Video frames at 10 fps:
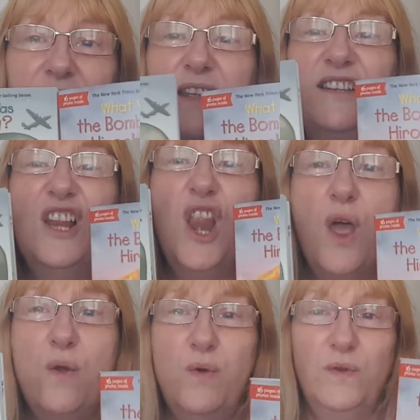There's
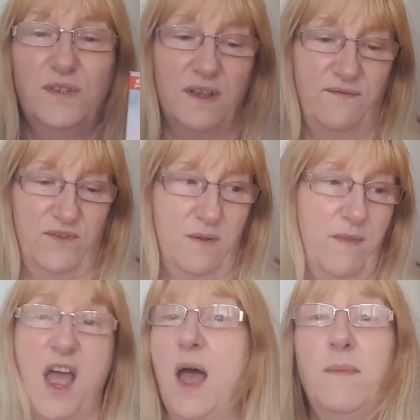loads of
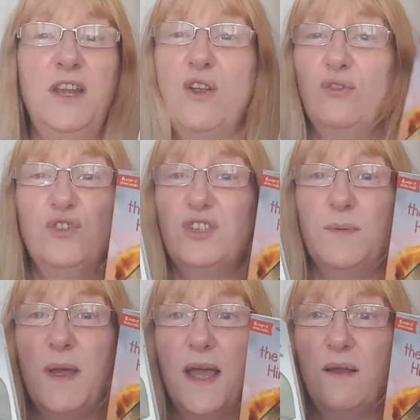them. I mean, not
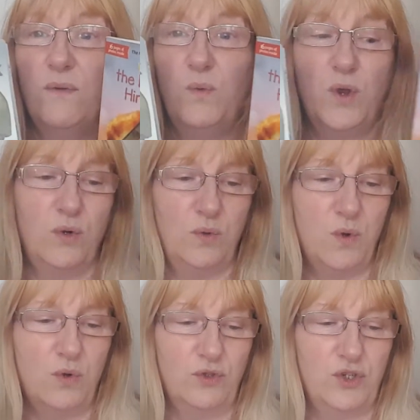just about World
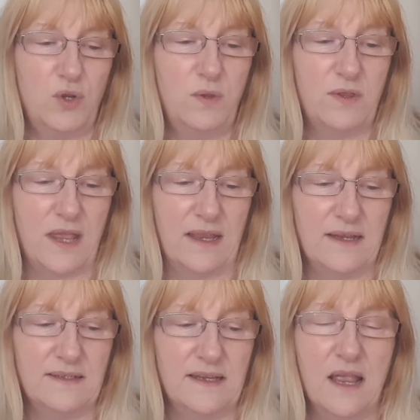War II
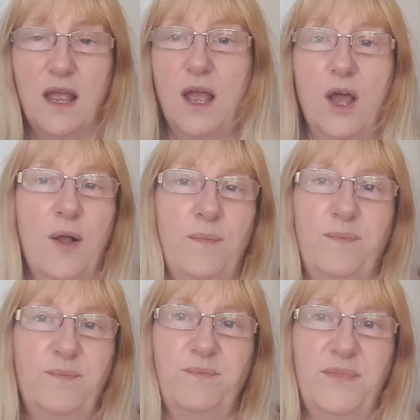things.
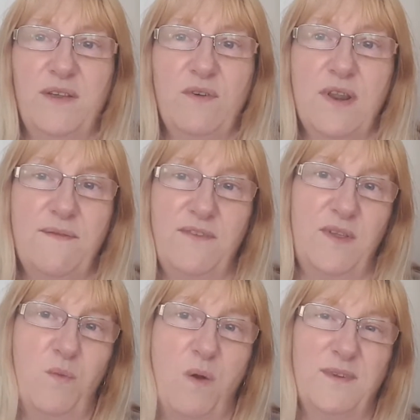They've got
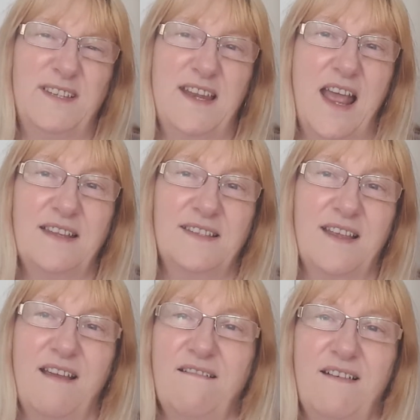everything. What was
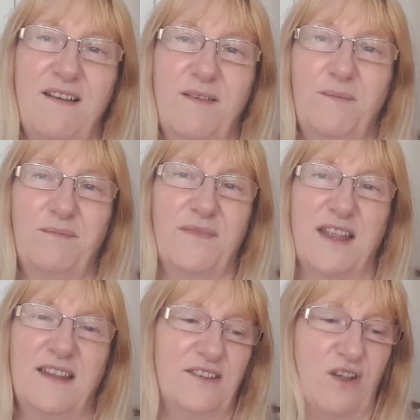NASA? and um,
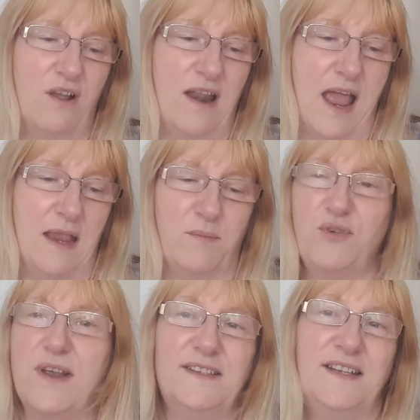then it's got like
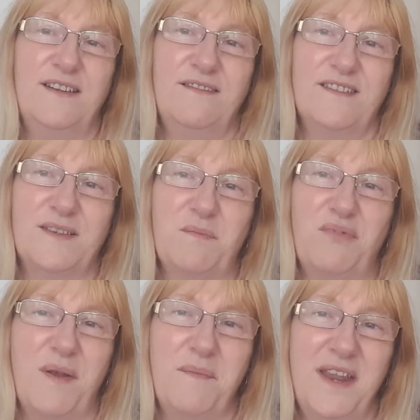presidents and
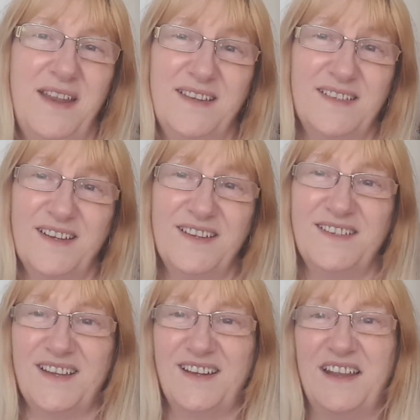prime
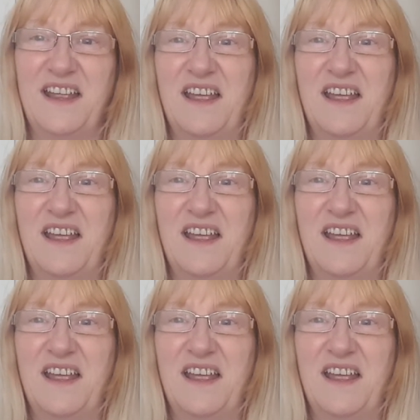ministers and